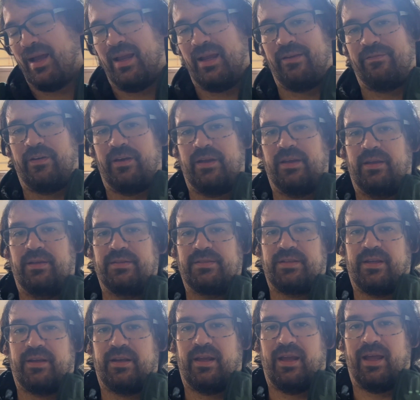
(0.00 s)
if I
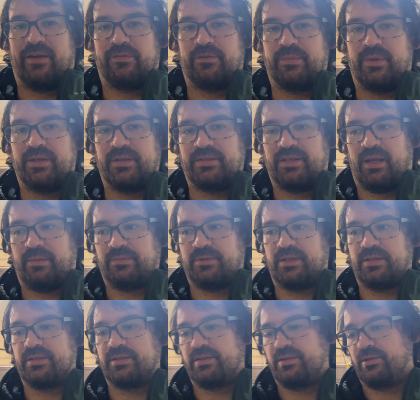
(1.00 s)
said I haven't been
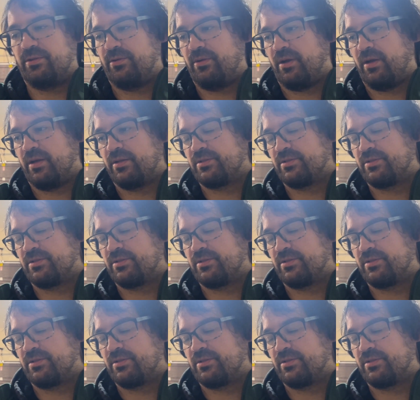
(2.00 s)
tempted to